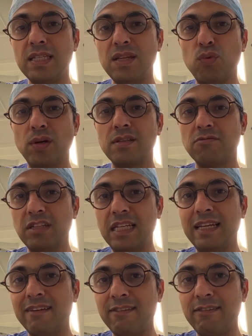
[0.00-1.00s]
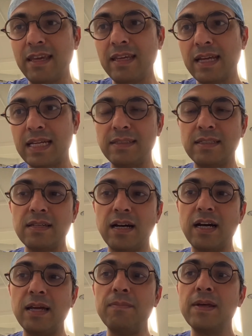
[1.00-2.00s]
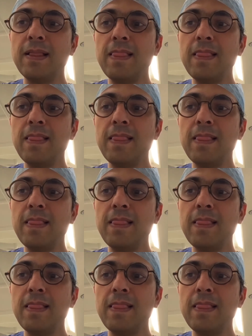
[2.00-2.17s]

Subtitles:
It wasn't really a thing at the time,